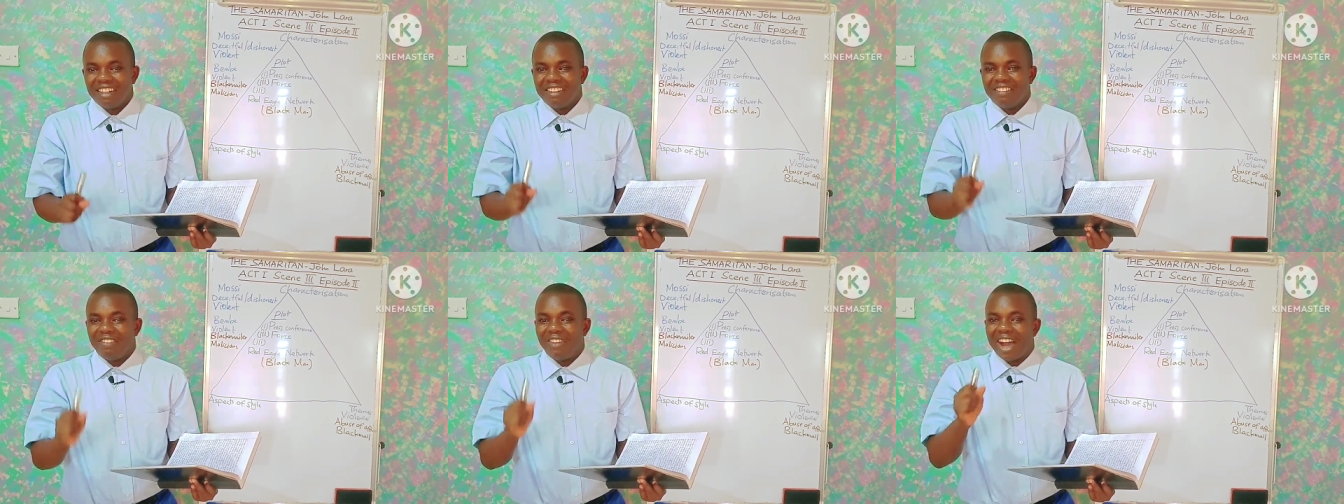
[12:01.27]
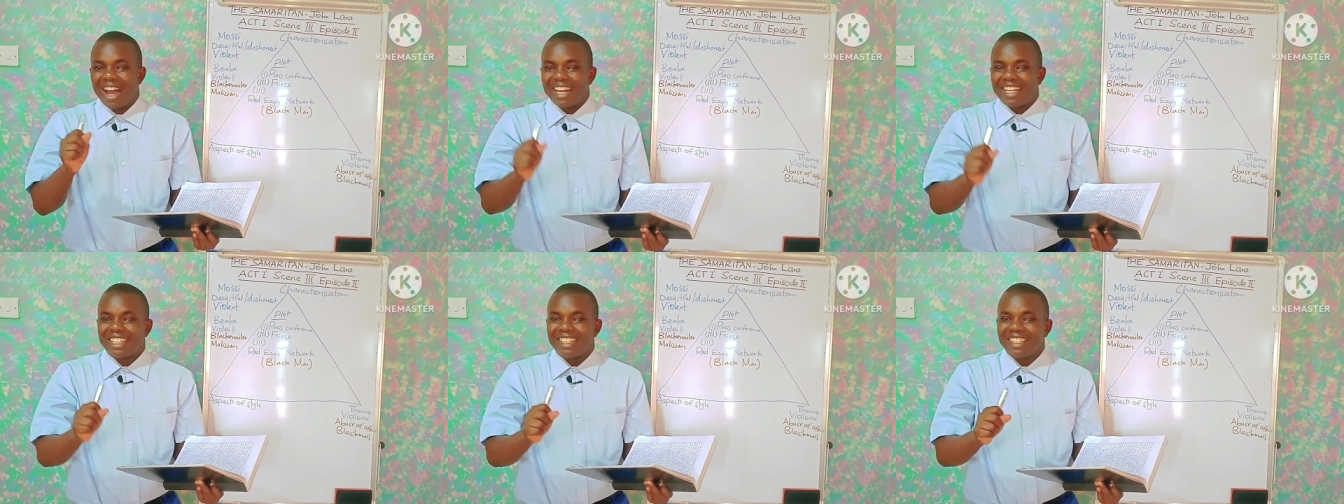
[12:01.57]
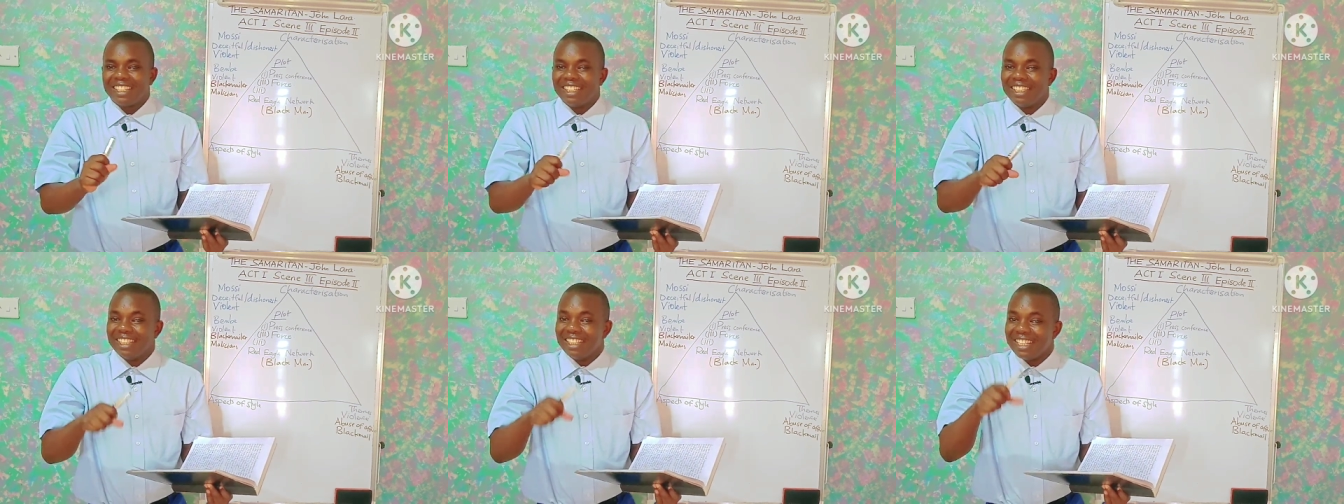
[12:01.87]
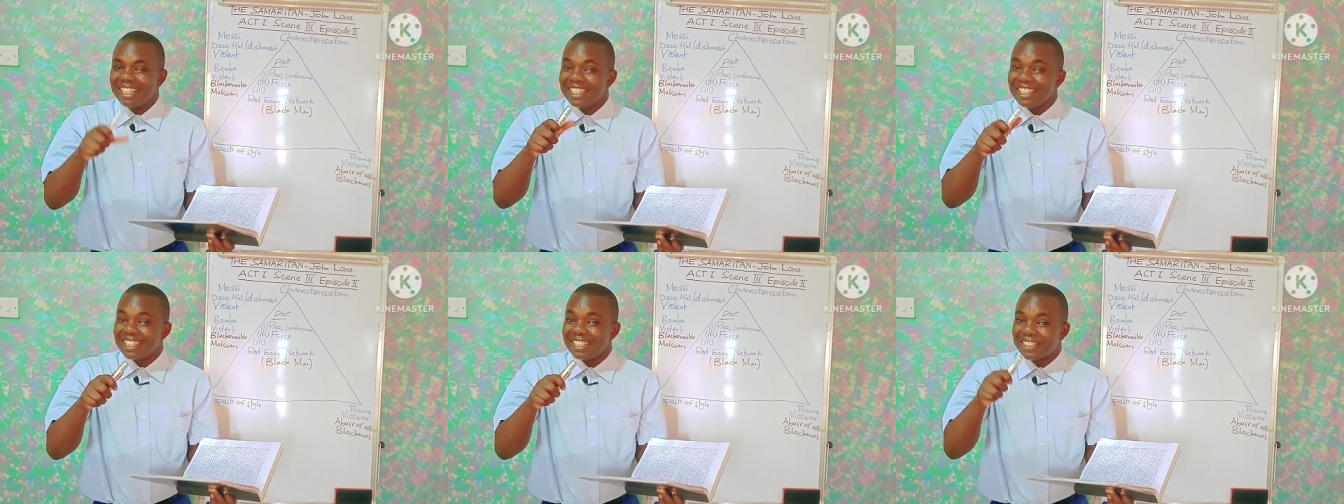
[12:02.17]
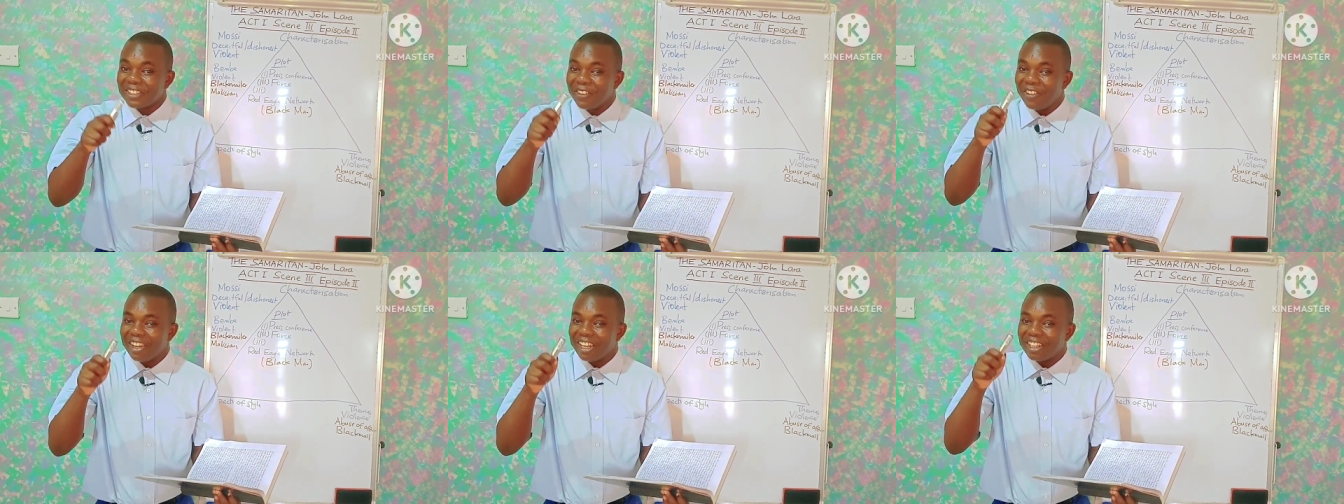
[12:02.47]
But this is
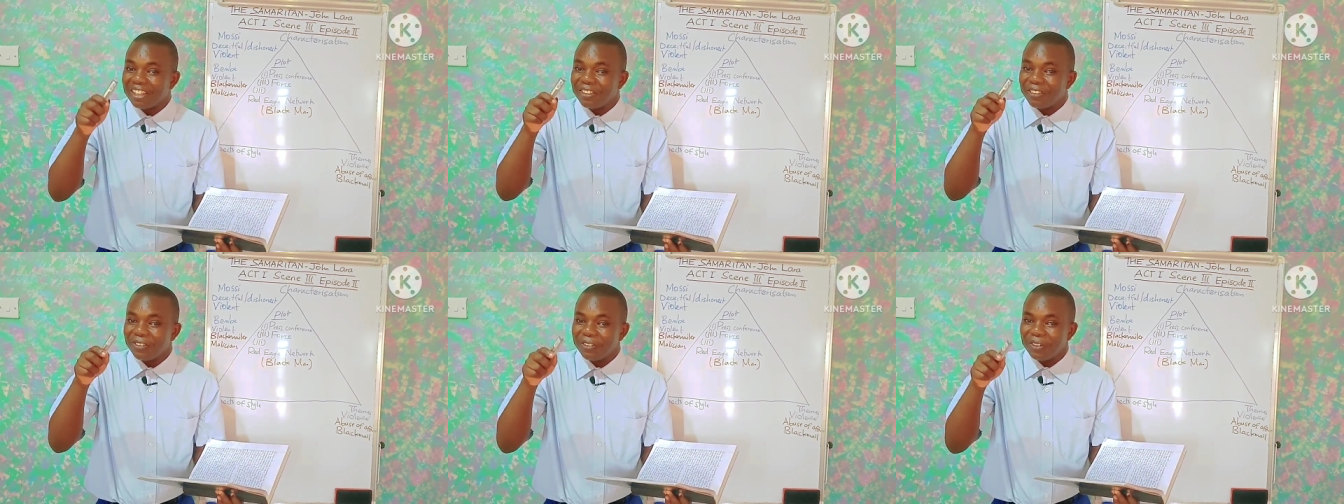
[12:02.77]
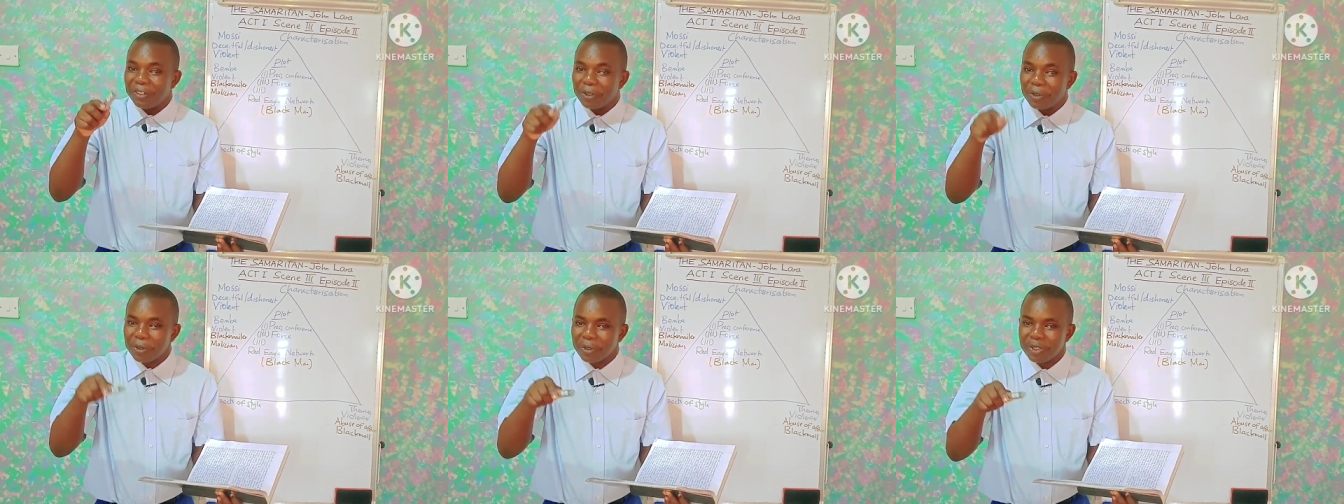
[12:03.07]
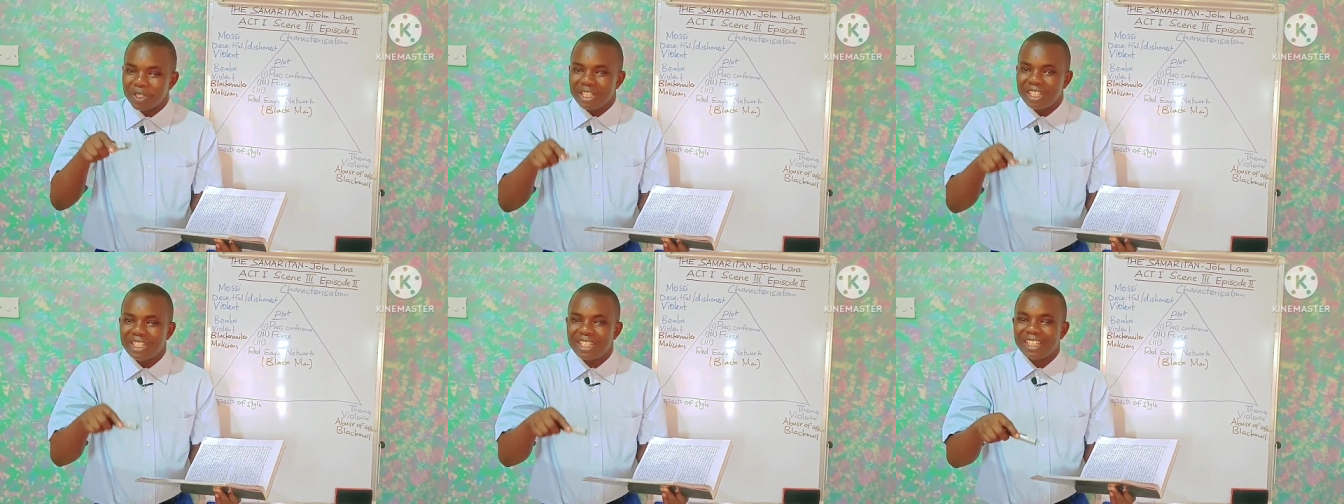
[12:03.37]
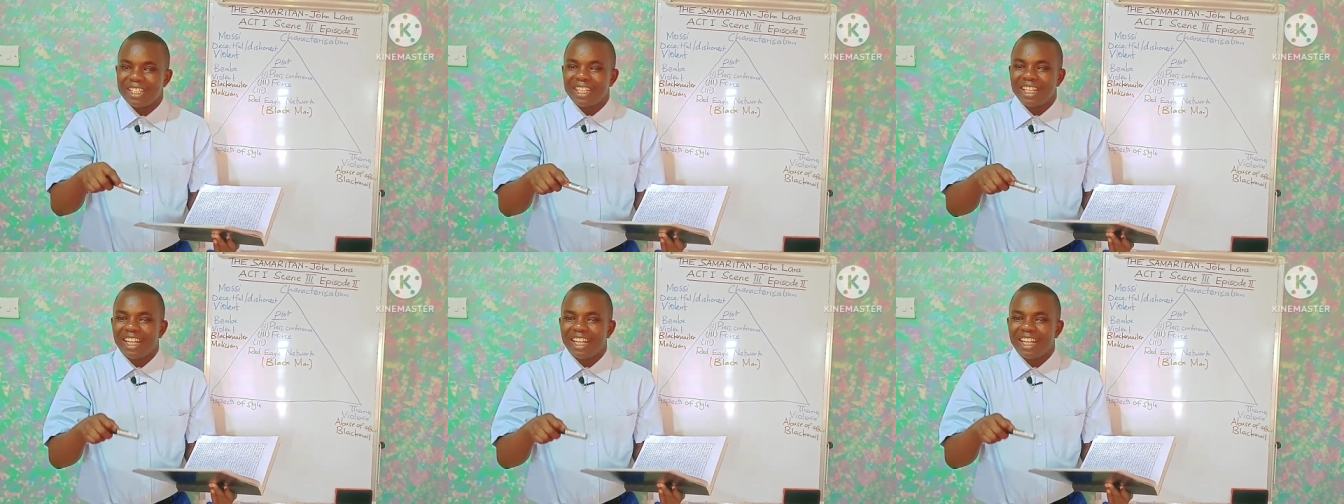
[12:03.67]
going to use,